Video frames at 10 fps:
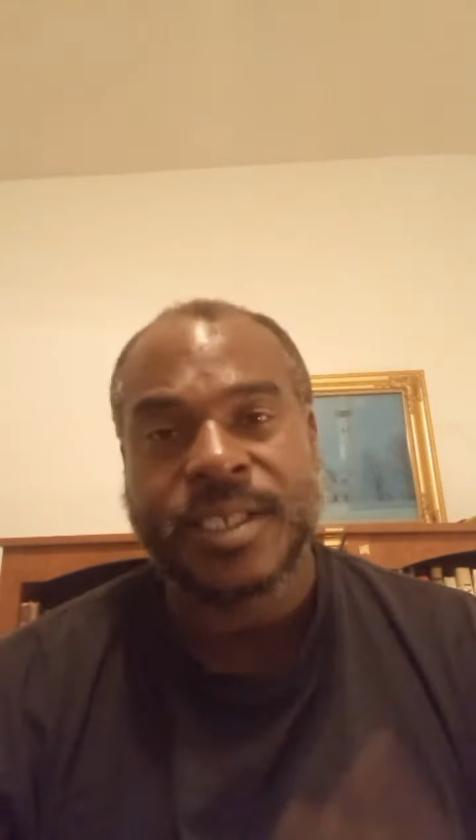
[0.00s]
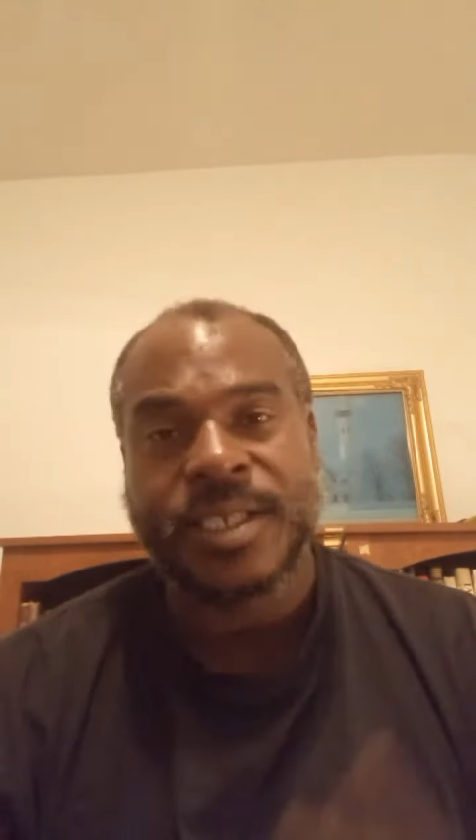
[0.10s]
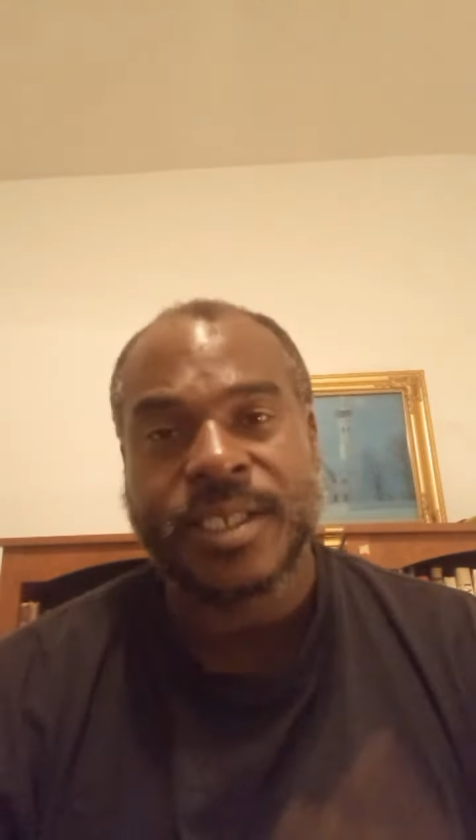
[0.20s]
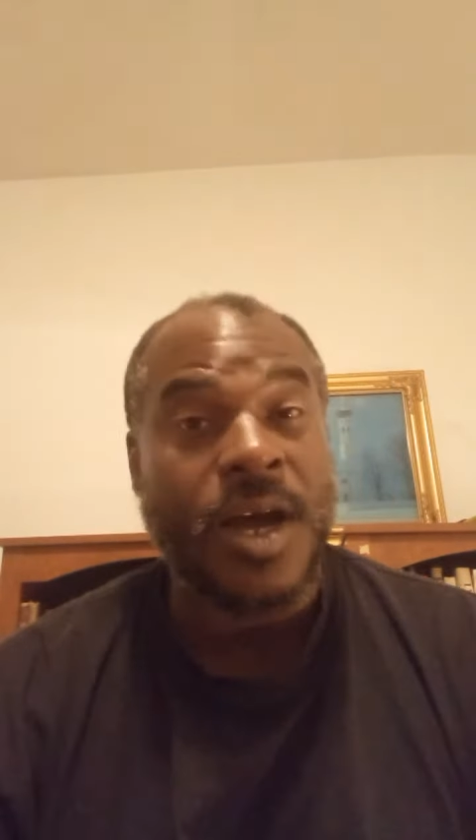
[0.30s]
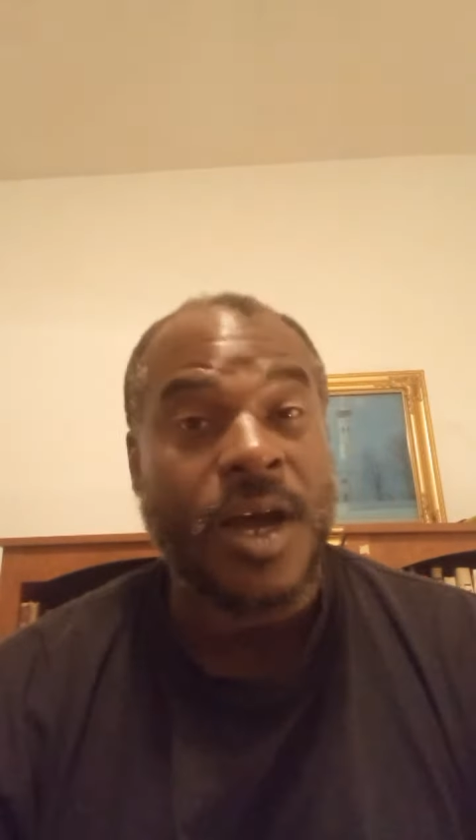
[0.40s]
and
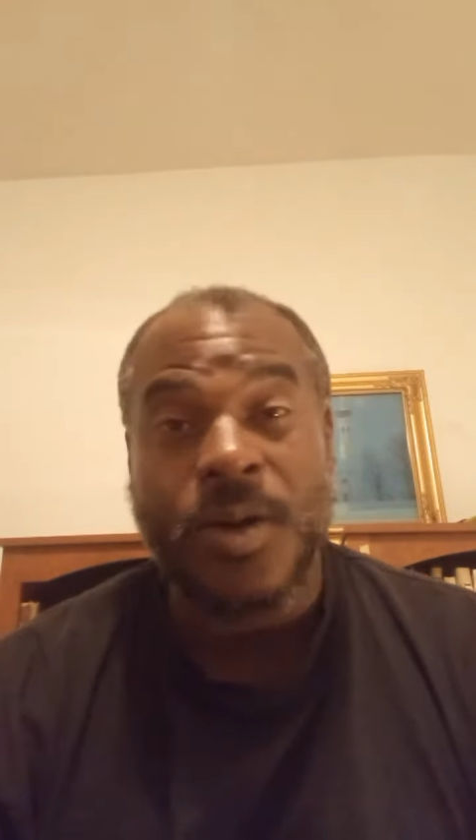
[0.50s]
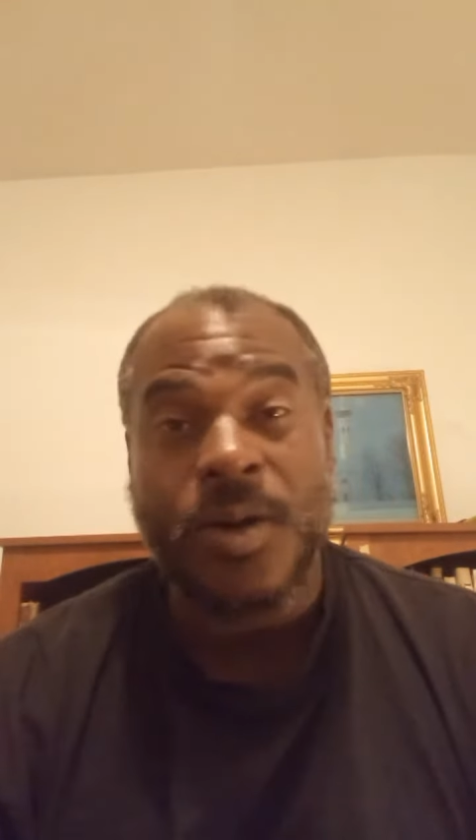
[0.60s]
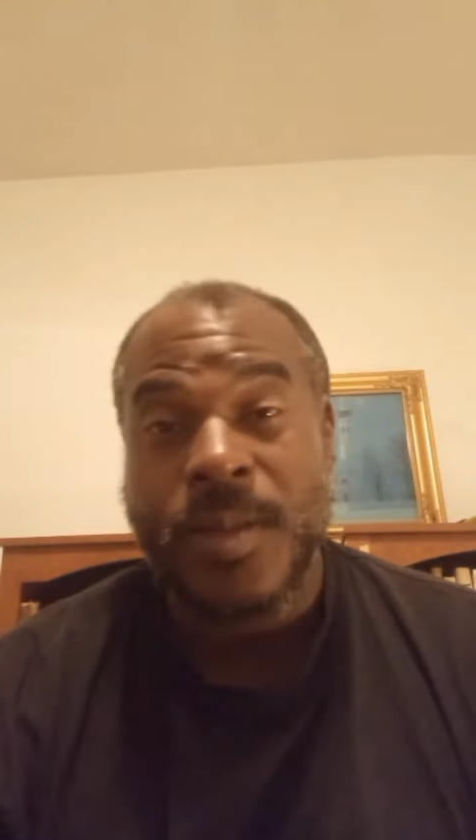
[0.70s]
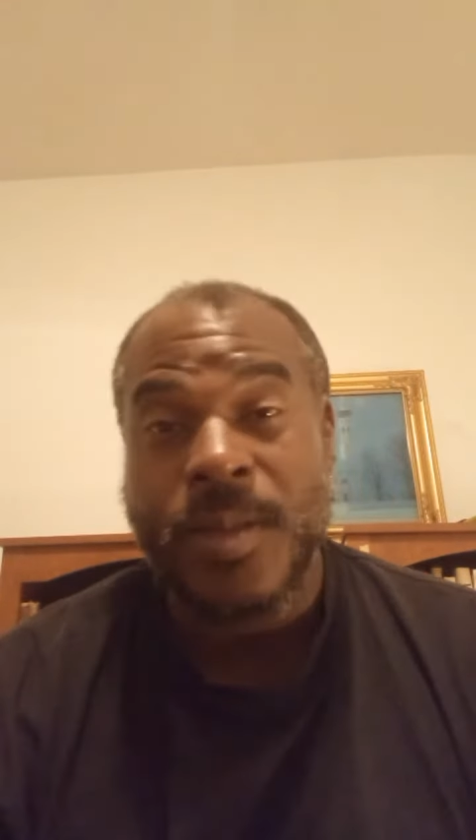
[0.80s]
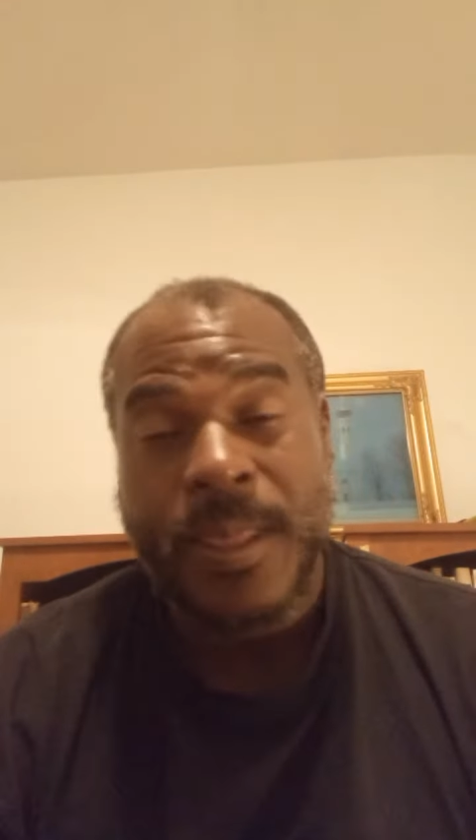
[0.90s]
all
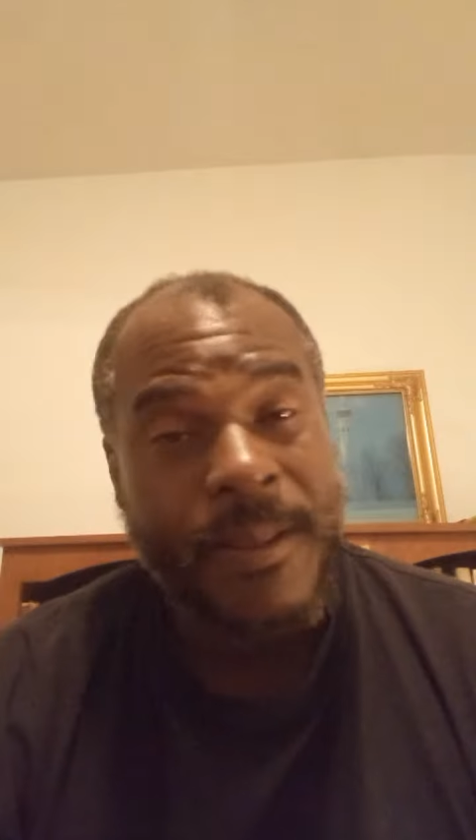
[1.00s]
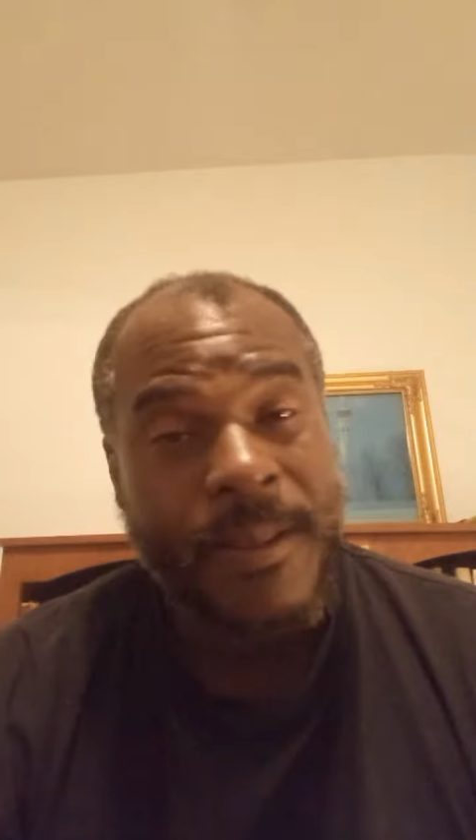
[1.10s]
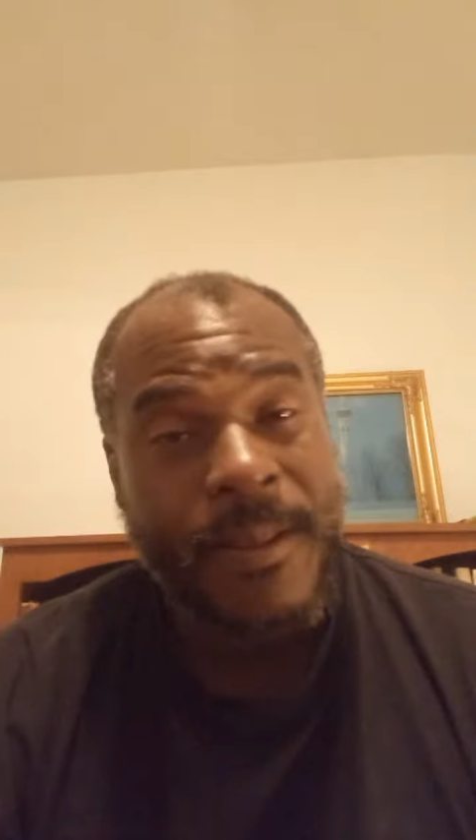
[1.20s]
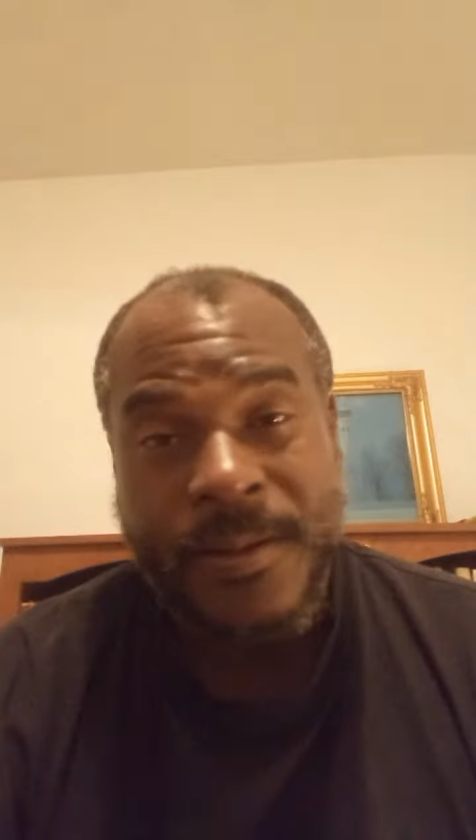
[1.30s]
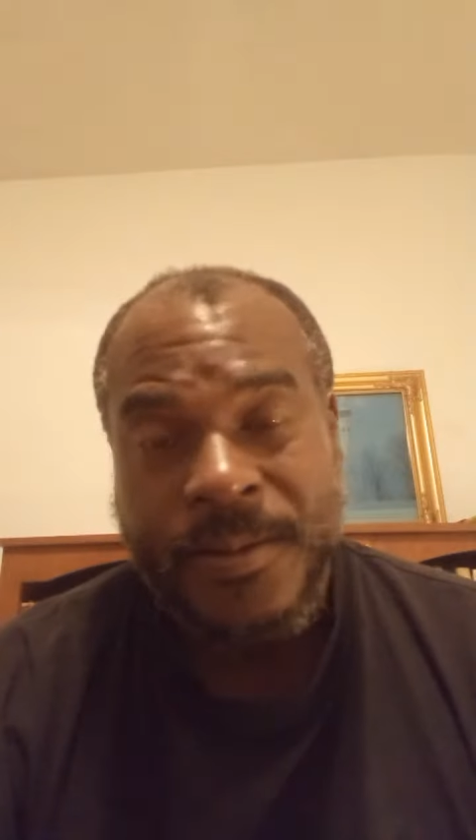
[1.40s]

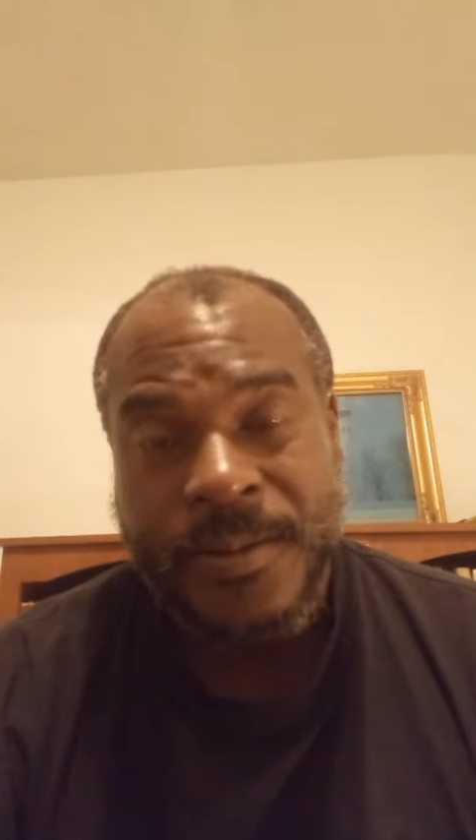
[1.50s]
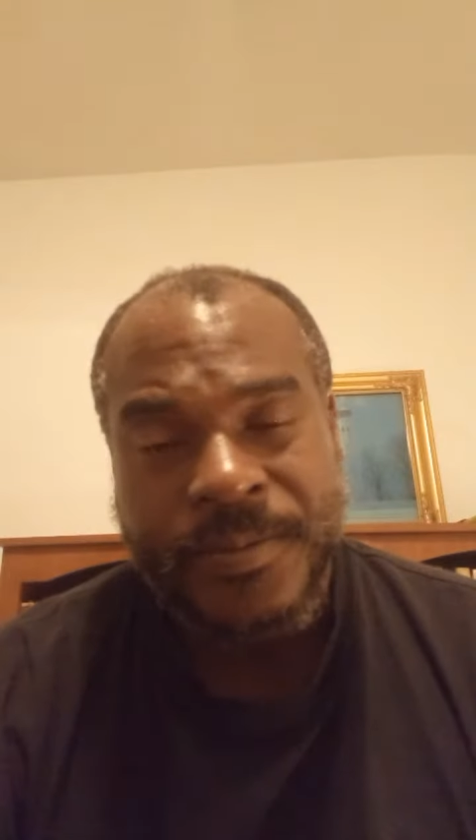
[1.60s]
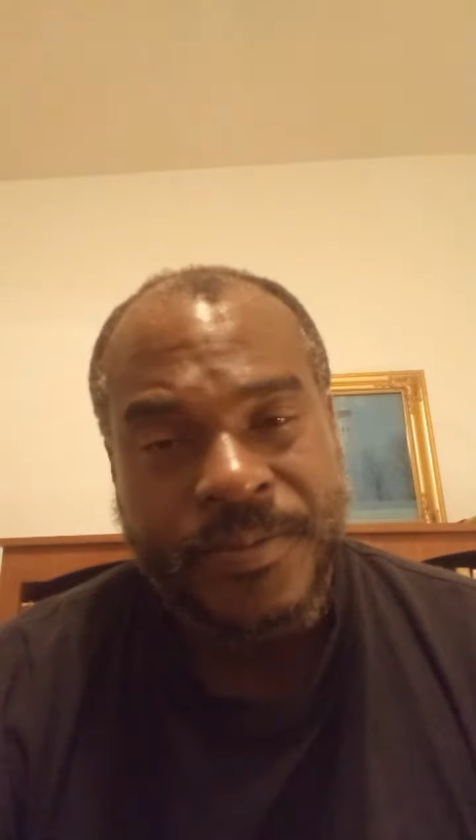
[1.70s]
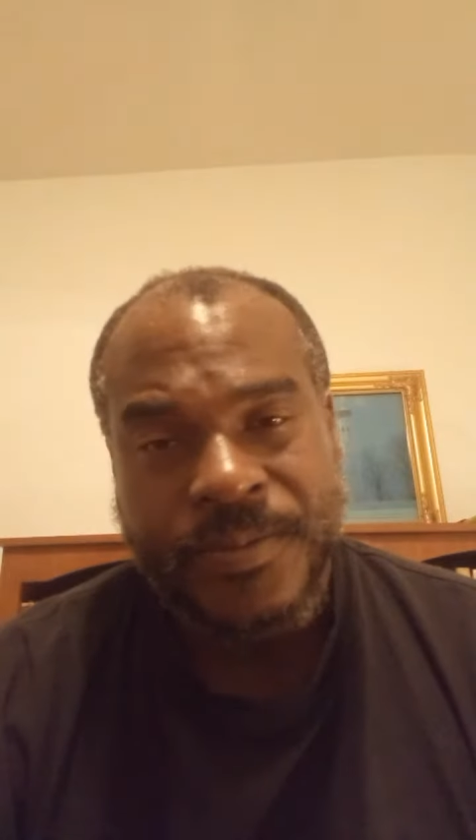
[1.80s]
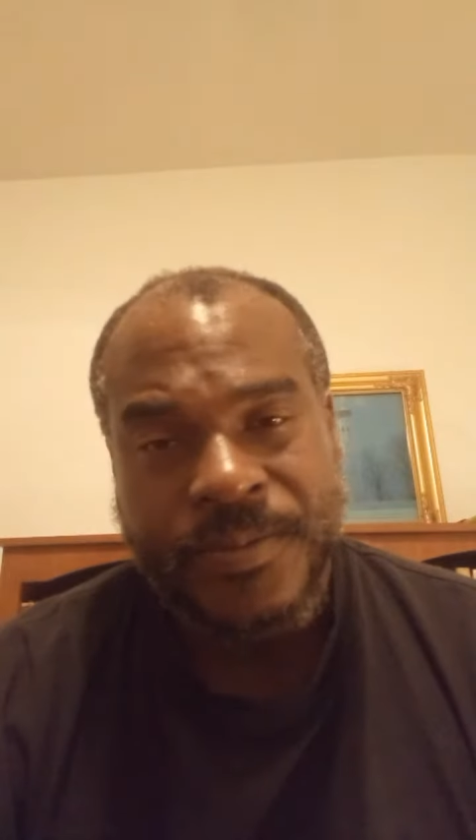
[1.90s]

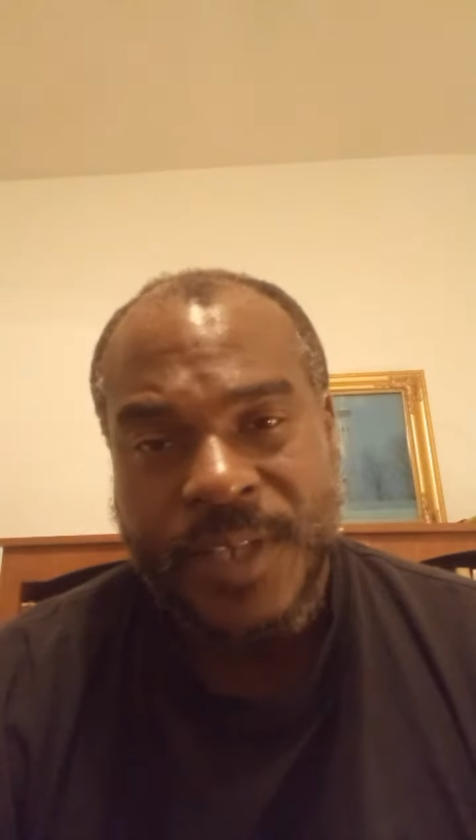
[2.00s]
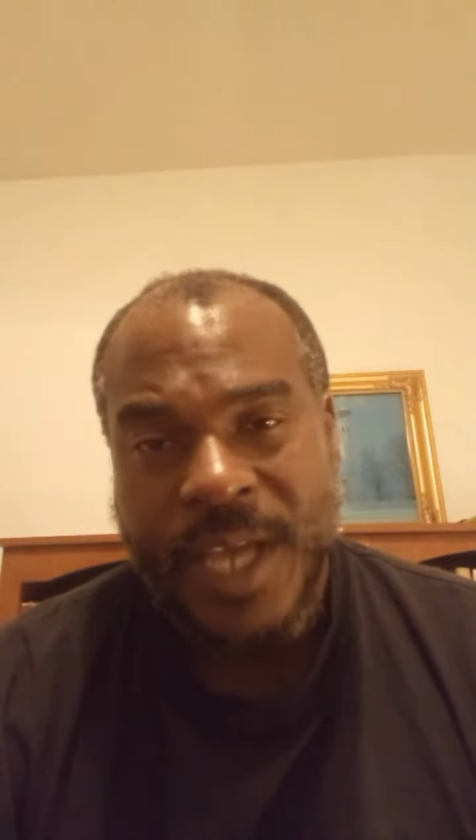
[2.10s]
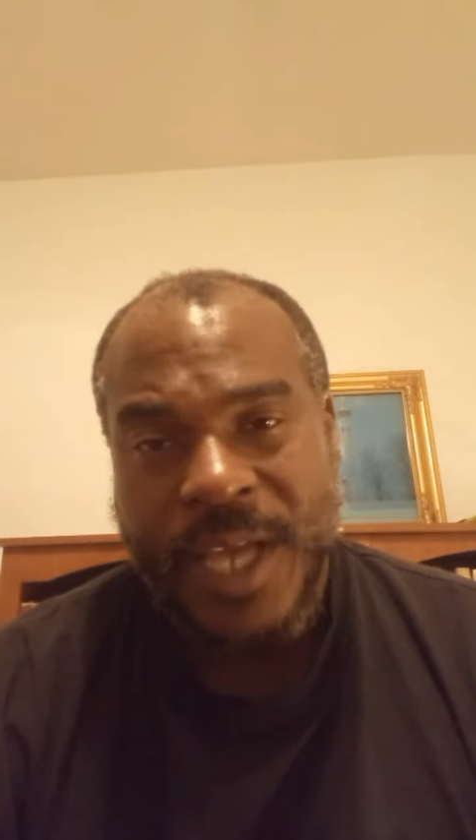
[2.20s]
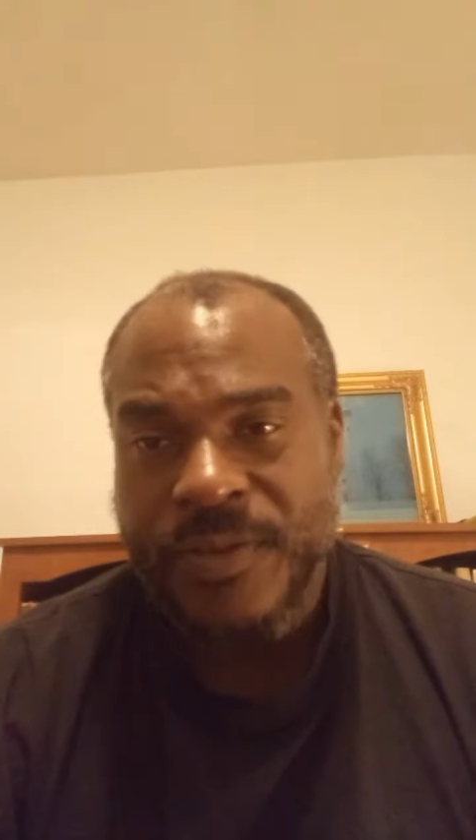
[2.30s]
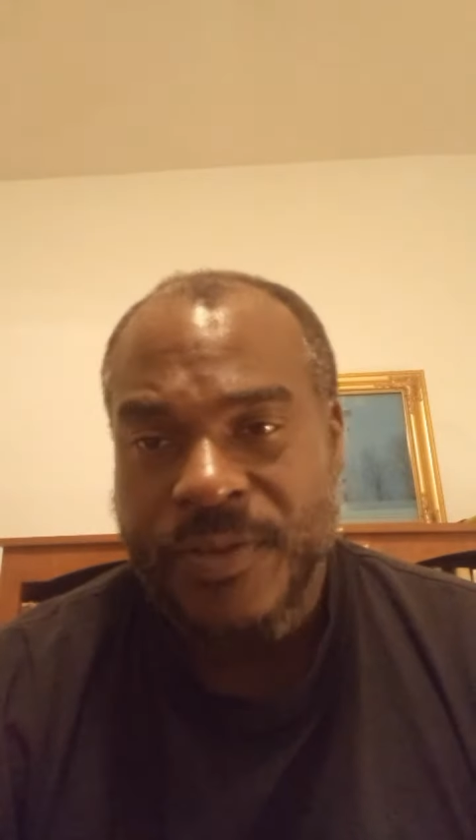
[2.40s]
got
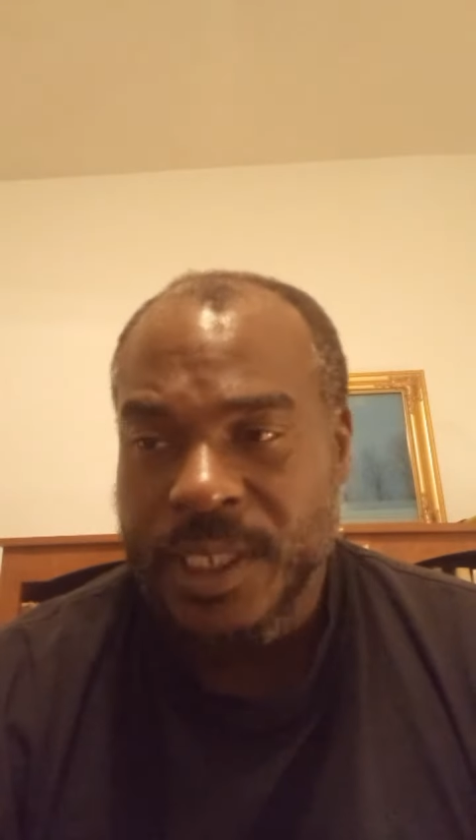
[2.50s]
Thriller.